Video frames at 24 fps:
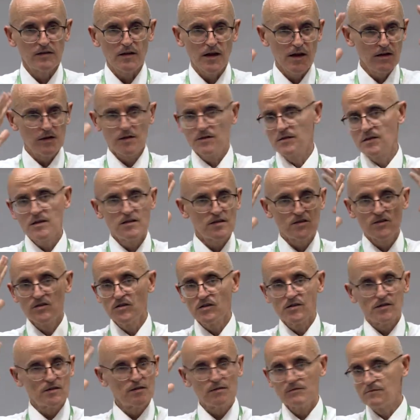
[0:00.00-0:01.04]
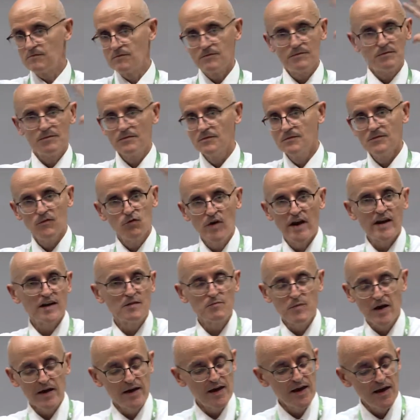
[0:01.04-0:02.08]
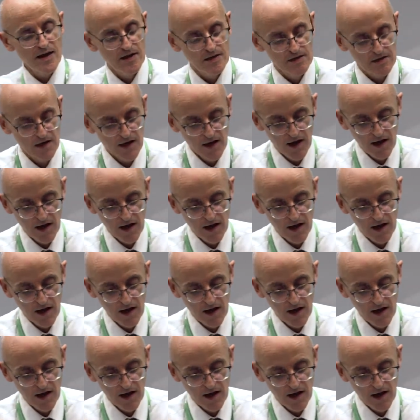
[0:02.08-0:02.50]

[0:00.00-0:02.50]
and this just wrecked my head.